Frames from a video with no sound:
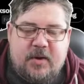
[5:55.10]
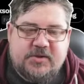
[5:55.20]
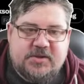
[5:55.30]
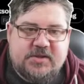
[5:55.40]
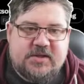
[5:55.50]

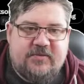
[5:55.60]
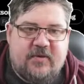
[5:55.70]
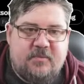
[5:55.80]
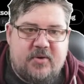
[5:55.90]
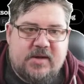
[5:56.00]
Apologies,
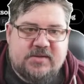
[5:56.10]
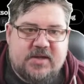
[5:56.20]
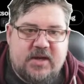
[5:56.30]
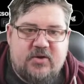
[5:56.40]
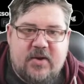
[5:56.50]
Steve, I pronounced
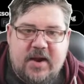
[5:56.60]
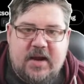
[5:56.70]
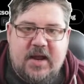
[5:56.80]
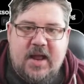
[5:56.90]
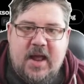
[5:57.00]
that
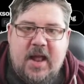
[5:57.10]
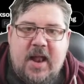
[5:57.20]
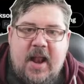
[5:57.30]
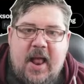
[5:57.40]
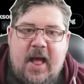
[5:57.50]
incorrectly.
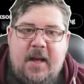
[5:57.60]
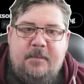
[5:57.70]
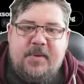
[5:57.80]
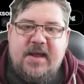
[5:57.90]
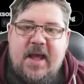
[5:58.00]

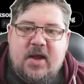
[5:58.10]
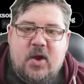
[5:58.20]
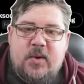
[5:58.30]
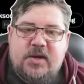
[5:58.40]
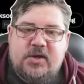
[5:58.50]
But yeah,
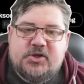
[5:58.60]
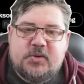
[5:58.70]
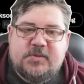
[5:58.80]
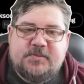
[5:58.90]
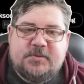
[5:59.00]
go and
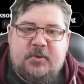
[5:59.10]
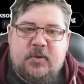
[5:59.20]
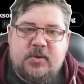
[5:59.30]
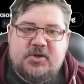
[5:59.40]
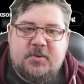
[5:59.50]
show some
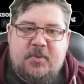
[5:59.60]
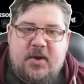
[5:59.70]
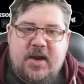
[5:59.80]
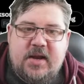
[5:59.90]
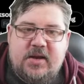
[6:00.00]
support. Jump
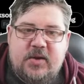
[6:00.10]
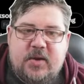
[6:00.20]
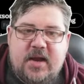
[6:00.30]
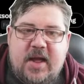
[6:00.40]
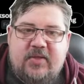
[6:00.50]
on in. You
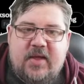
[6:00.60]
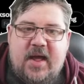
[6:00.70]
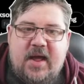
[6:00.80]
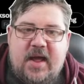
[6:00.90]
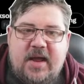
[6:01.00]
can get there,